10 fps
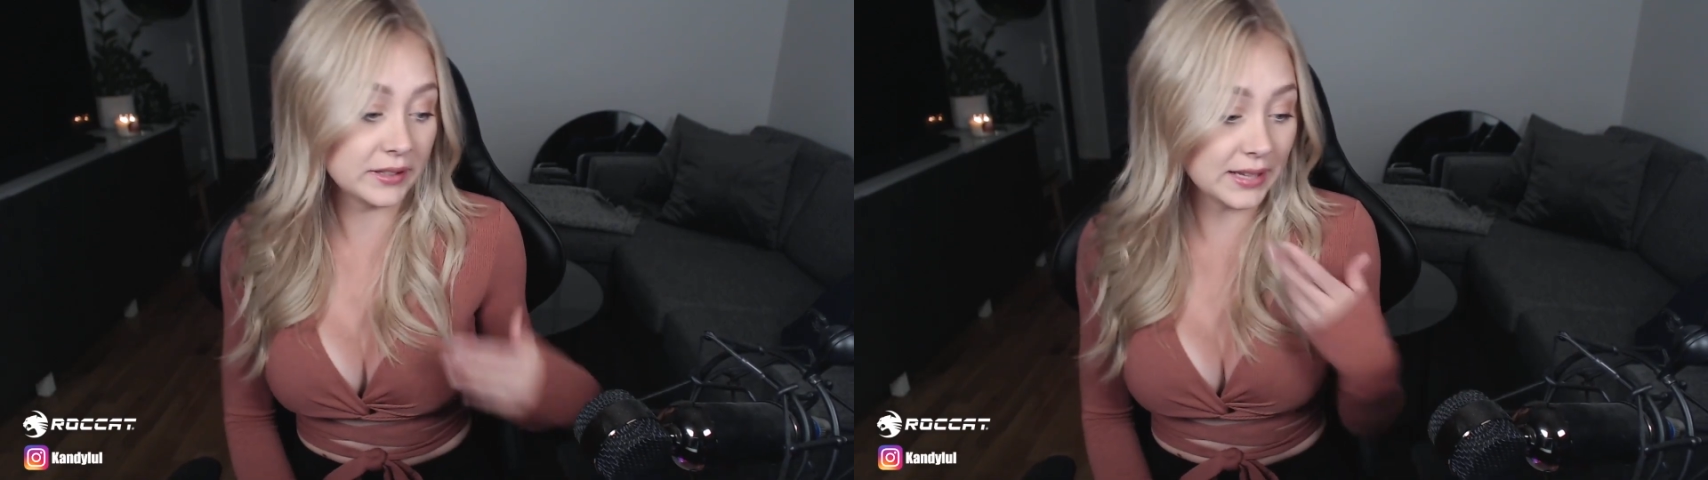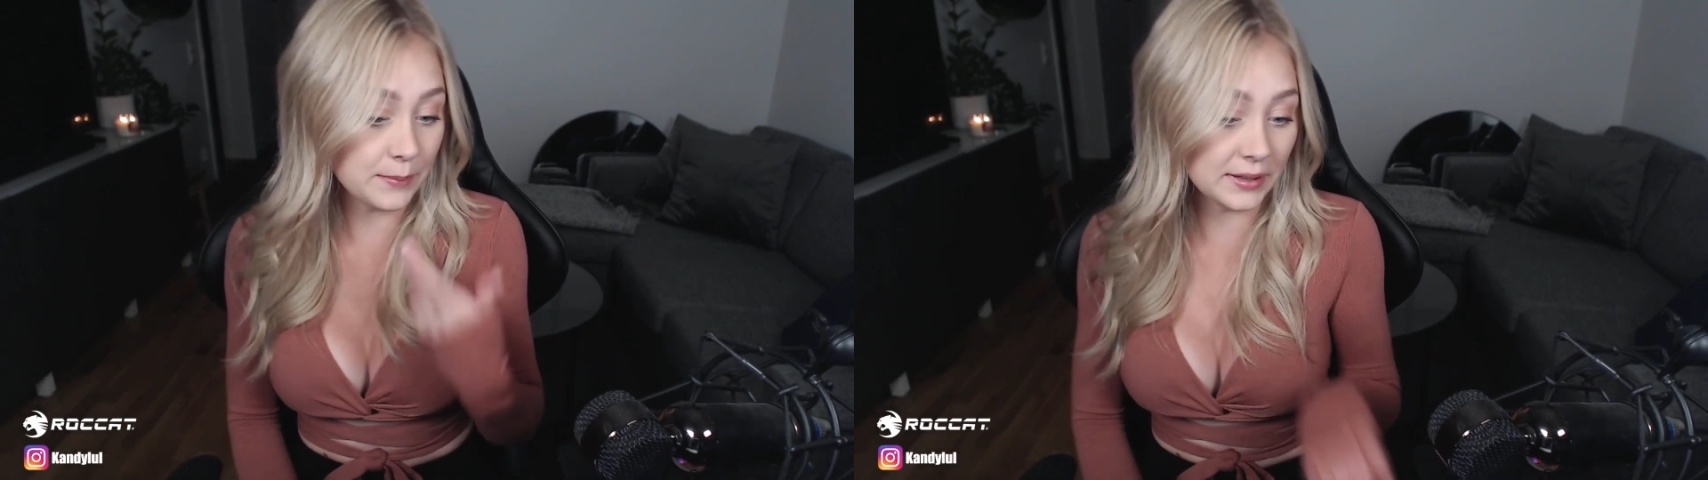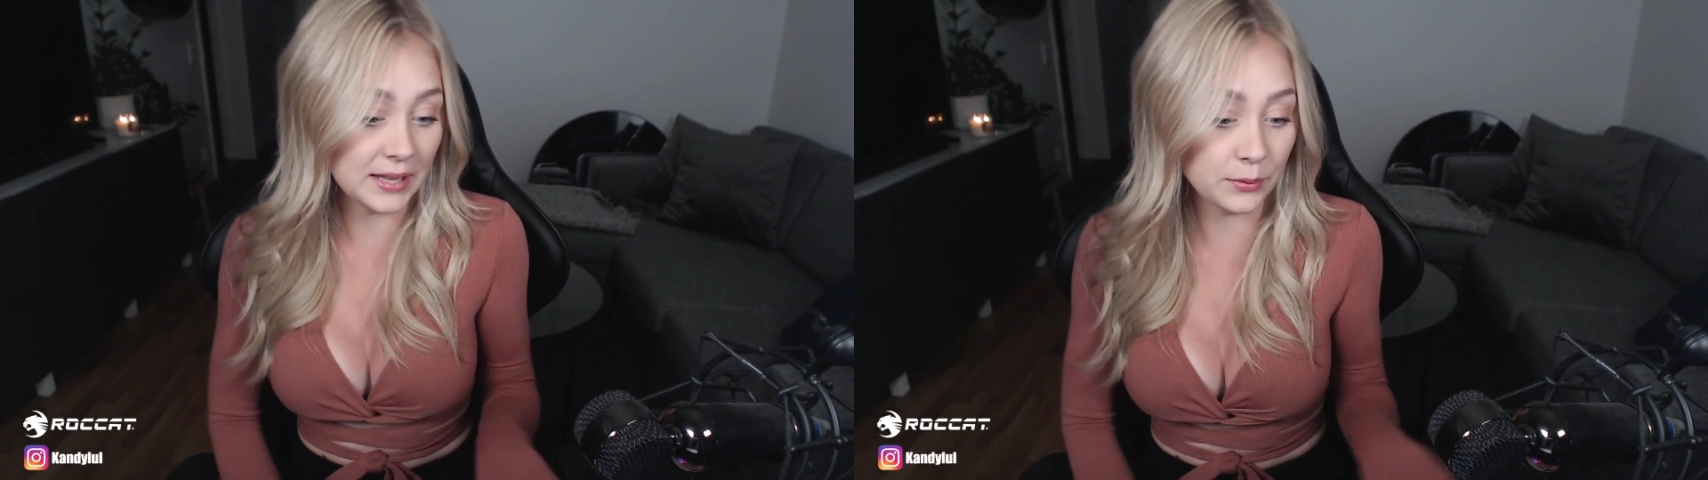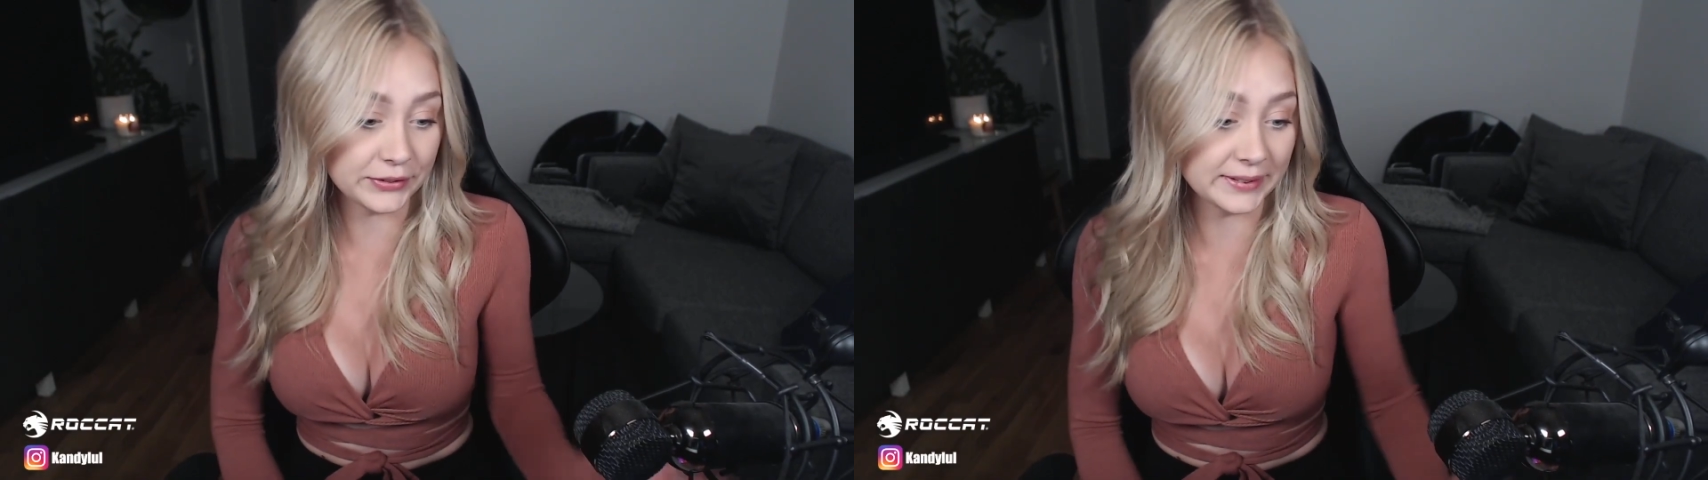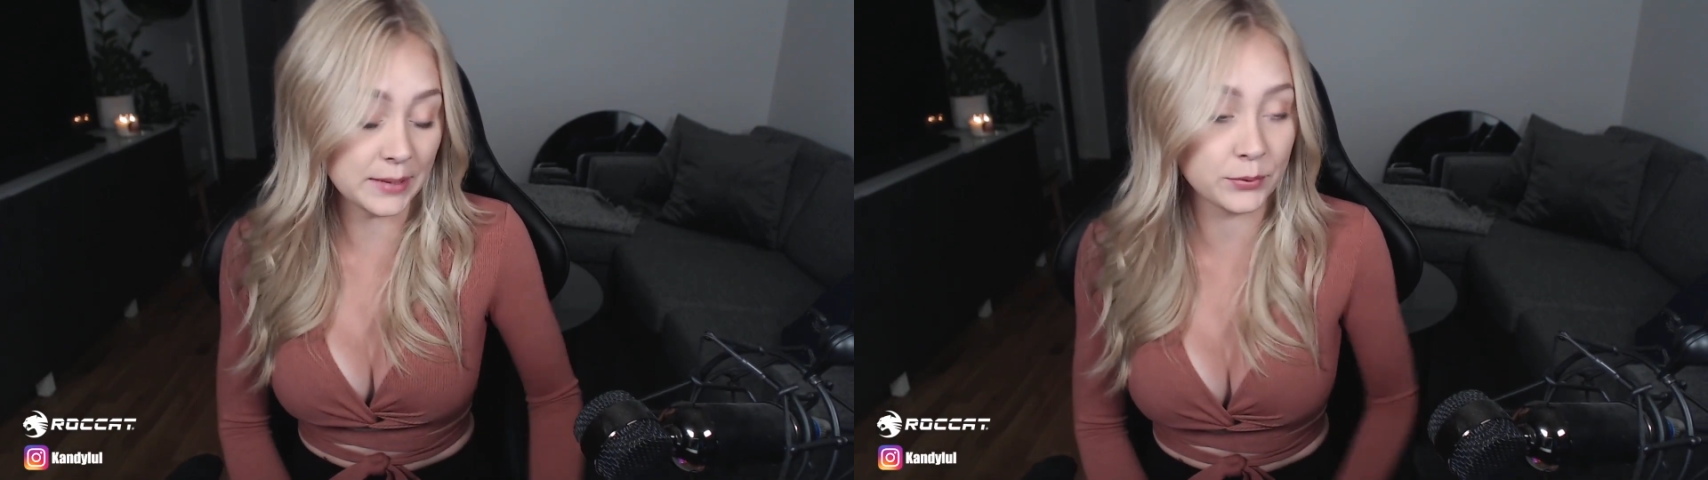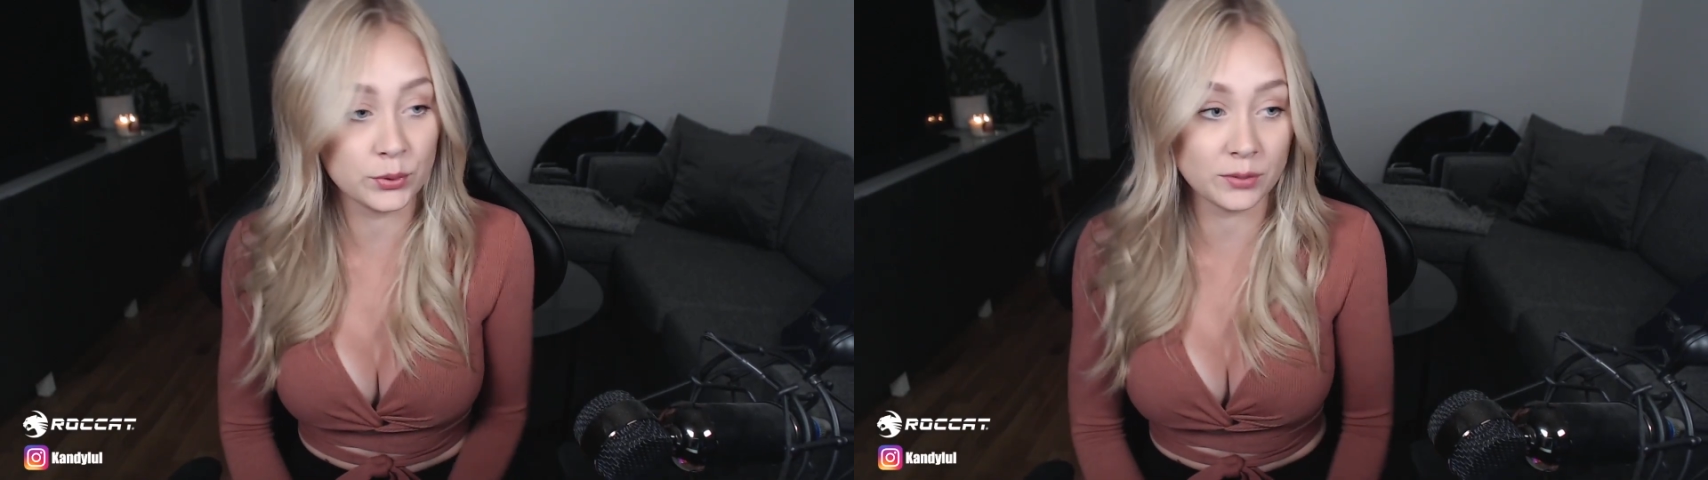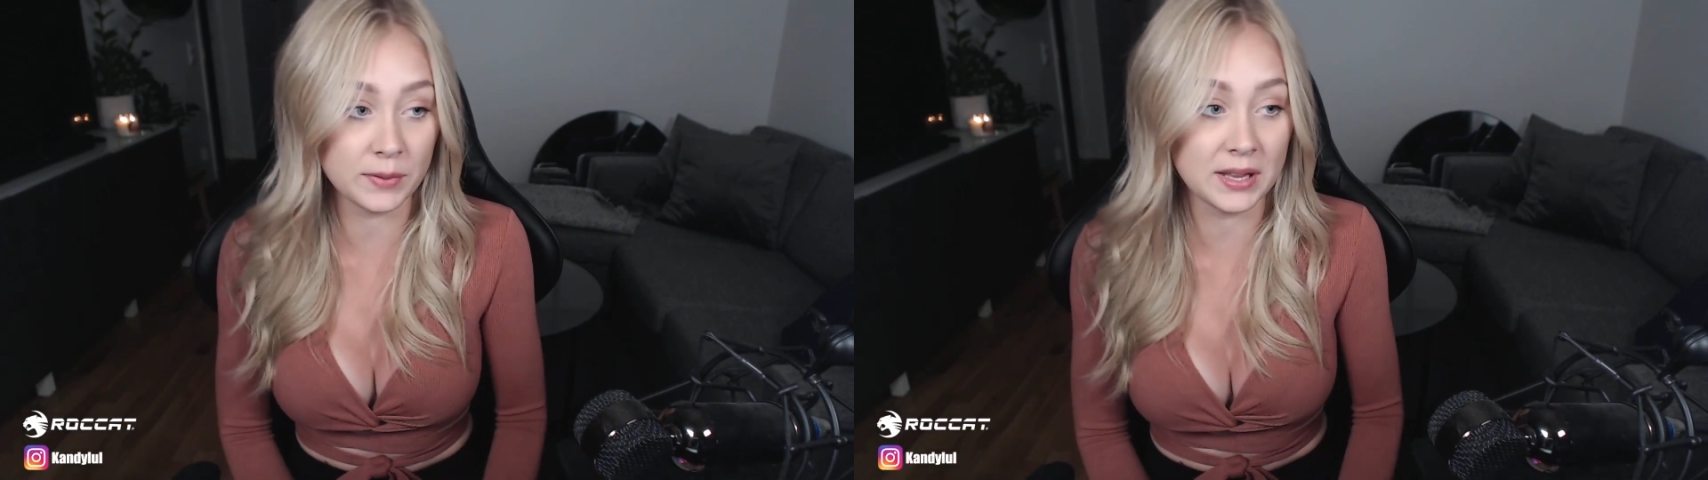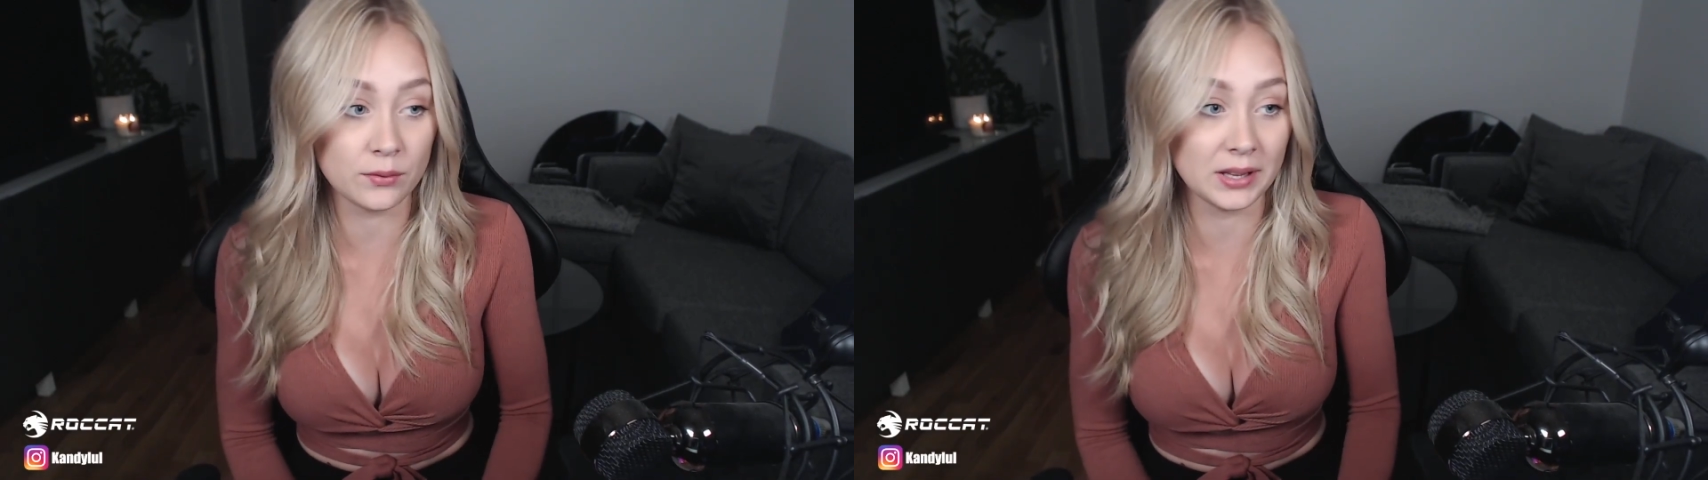him and he was the same towards
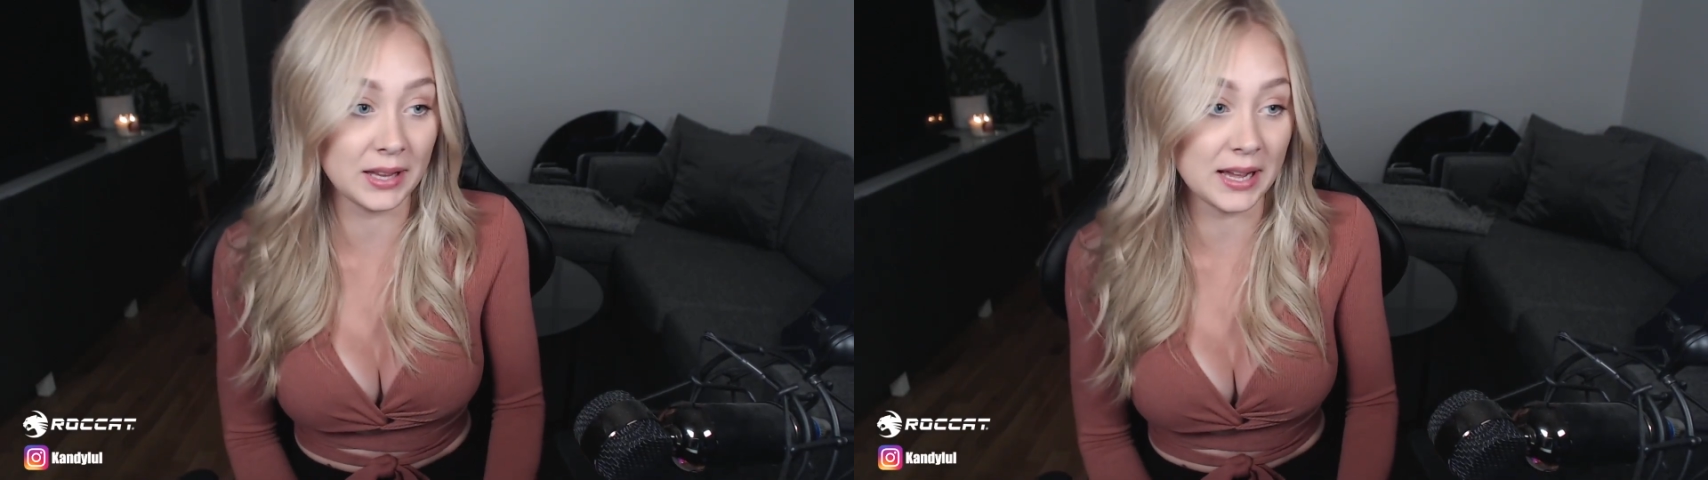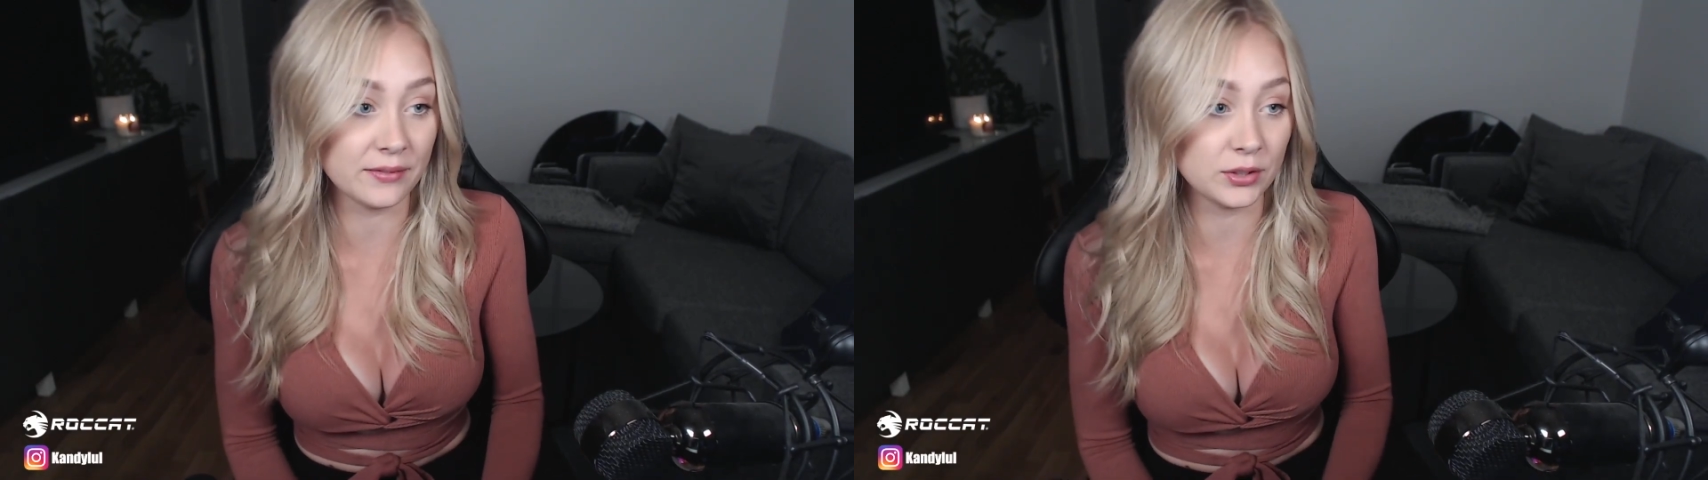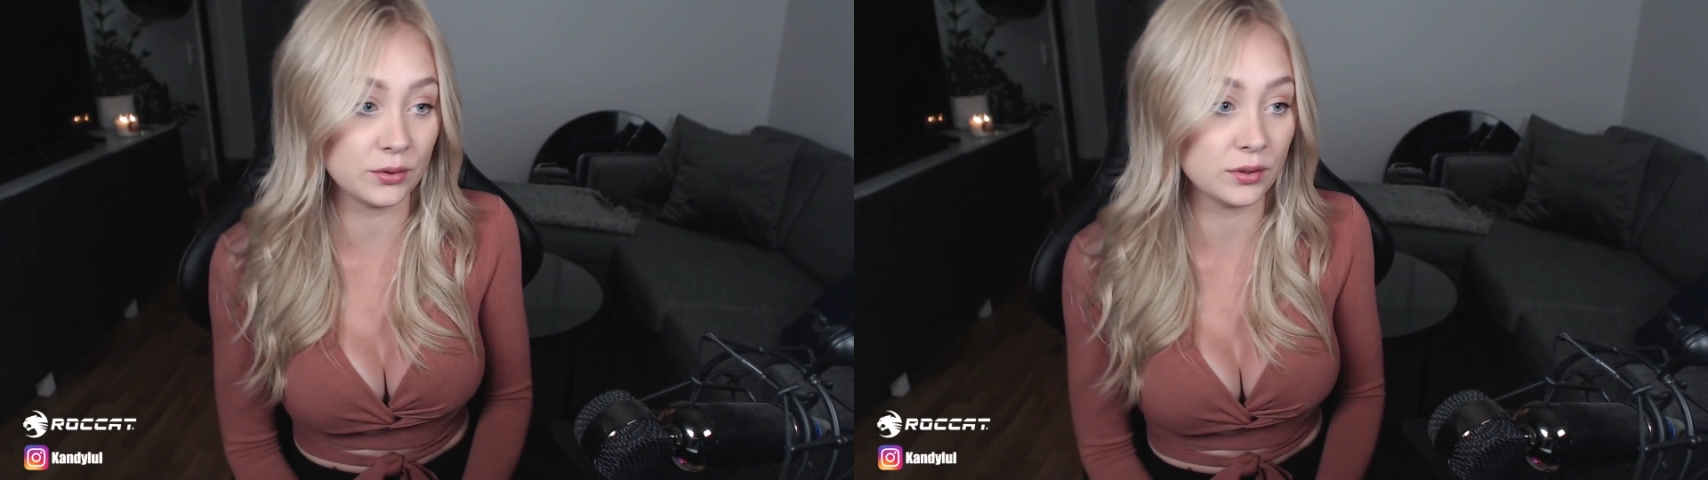me in real life too.